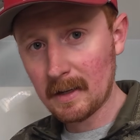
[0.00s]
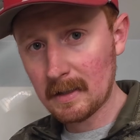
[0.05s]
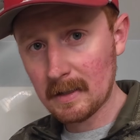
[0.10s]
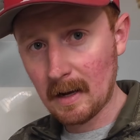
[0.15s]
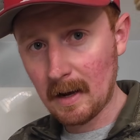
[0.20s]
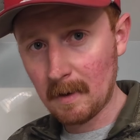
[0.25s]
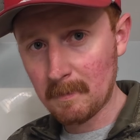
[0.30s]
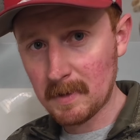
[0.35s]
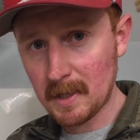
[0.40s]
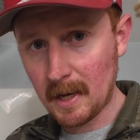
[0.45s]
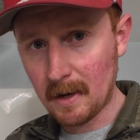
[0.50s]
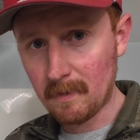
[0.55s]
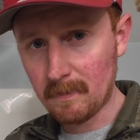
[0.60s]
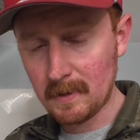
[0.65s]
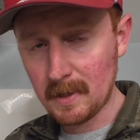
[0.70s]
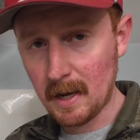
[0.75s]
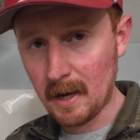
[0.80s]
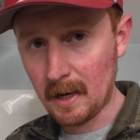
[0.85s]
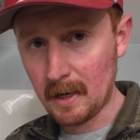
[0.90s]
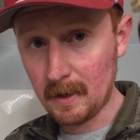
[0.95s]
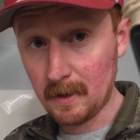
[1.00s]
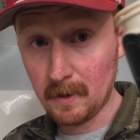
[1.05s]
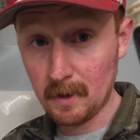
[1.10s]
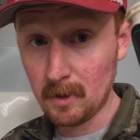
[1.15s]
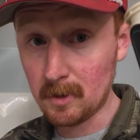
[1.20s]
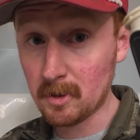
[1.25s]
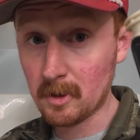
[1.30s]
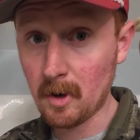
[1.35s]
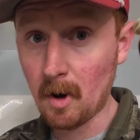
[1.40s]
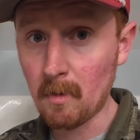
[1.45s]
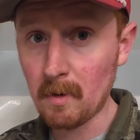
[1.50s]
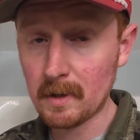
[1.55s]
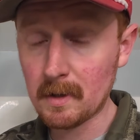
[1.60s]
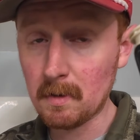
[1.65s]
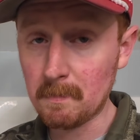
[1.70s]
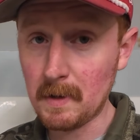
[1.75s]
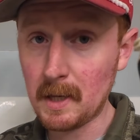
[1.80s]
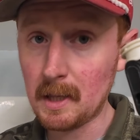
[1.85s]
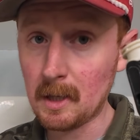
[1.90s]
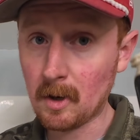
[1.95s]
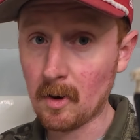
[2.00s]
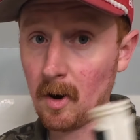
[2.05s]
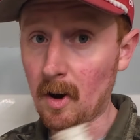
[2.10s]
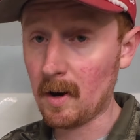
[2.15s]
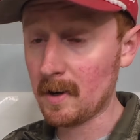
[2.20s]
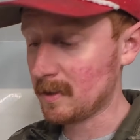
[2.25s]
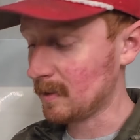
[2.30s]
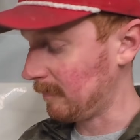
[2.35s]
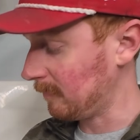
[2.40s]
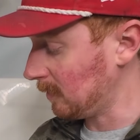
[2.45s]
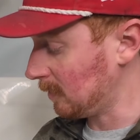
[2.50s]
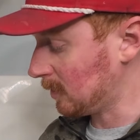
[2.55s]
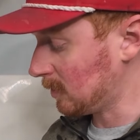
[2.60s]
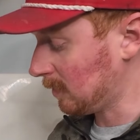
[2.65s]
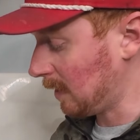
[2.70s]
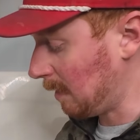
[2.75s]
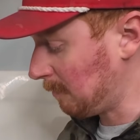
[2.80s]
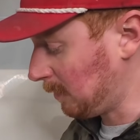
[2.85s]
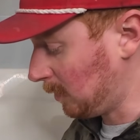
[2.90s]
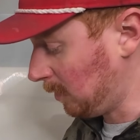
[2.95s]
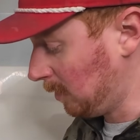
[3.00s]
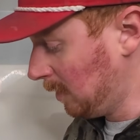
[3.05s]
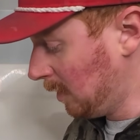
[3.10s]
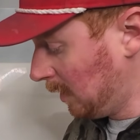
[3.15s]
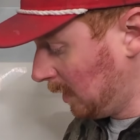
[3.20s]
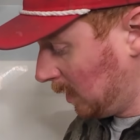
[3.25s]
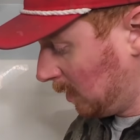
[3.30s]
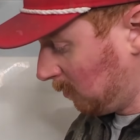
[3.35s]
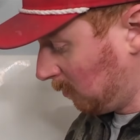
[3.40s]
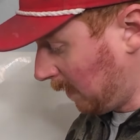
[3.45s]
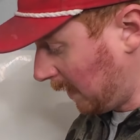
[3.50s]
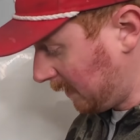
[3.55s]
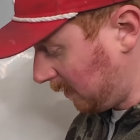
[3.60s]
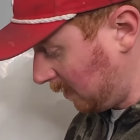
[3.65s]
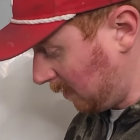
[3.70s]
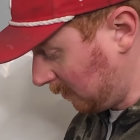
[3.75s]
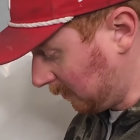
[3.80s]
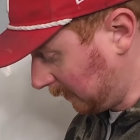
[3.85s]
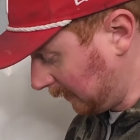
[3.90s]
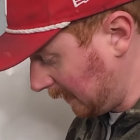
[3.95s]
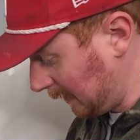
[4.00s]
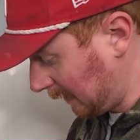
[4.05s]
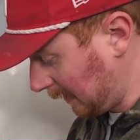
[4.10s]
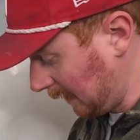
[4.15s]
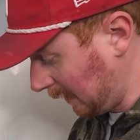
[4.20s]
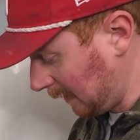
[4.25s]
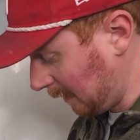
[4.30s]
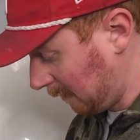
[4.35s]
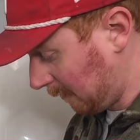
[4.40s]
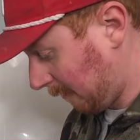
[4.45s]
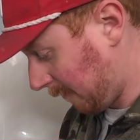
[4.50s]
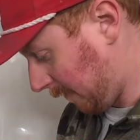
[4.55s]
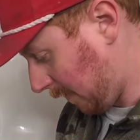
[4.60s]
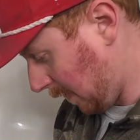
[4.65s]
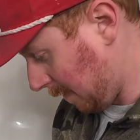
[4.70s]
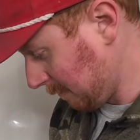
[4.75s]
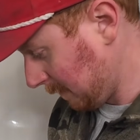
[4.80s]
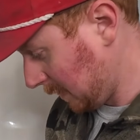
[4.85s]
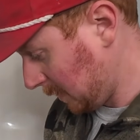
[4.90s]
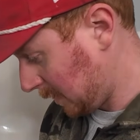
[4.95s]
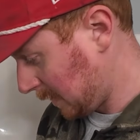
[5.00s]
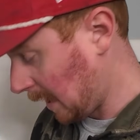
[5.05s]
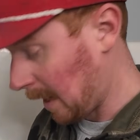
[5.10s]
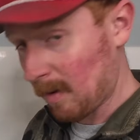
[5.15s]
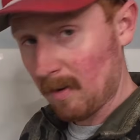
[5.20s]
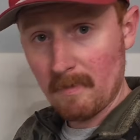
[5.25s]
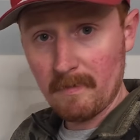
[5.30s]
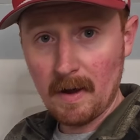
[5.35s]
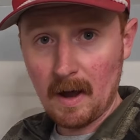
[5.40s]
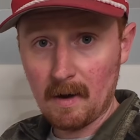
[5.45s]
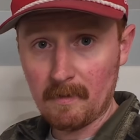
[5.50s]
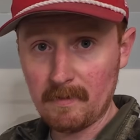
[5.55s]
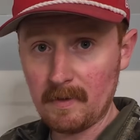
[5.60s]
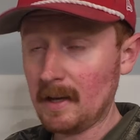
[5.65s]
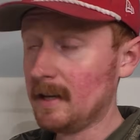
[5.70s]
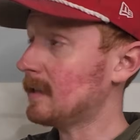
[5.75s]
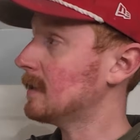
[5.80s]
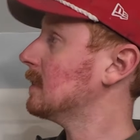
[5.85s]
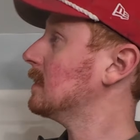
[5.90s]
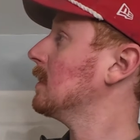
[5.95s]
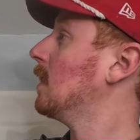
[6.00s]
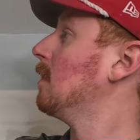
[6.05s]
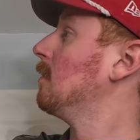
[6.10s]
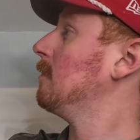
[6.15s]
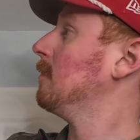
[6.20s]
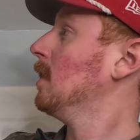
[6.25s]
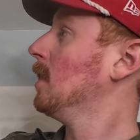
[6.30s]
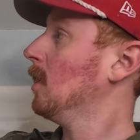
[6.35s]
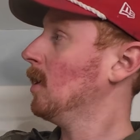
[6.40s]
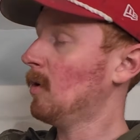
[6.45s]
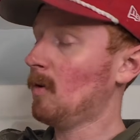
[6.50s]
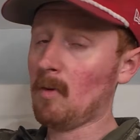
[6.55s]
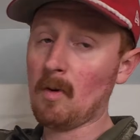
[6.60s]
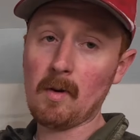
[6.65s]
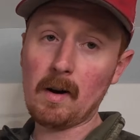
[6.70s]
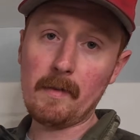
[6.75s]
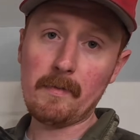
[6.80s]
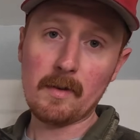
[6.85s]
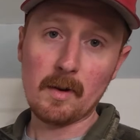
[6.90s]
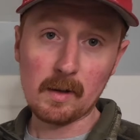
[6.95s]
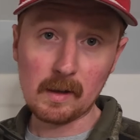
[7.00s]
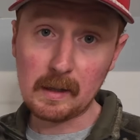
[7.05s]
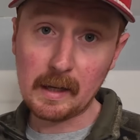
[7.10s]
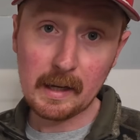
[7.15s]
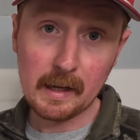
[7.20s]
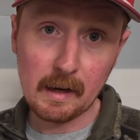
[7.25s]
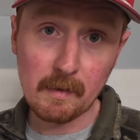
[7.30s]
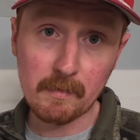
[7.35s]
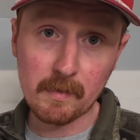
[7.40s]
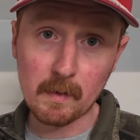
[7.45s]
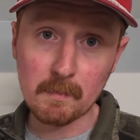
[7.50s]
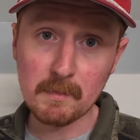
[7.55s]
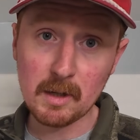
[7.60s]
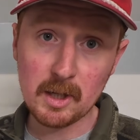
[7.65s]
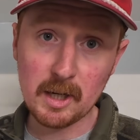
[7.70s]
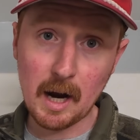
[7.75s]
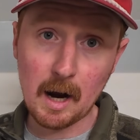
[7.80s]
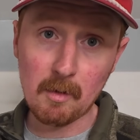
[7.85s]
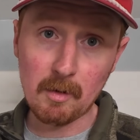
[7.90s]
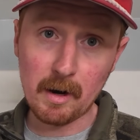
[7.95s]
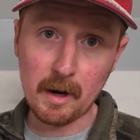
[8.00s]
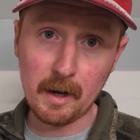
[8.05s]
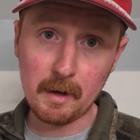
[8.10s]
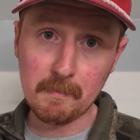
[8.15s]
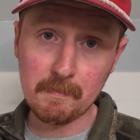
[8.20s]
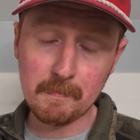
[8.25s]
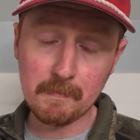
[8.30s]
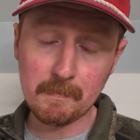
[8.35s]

times out of 10, is going to be the cause of your trouble, whether you're leaking from the shower valve itself or if you're leaking from the shower head.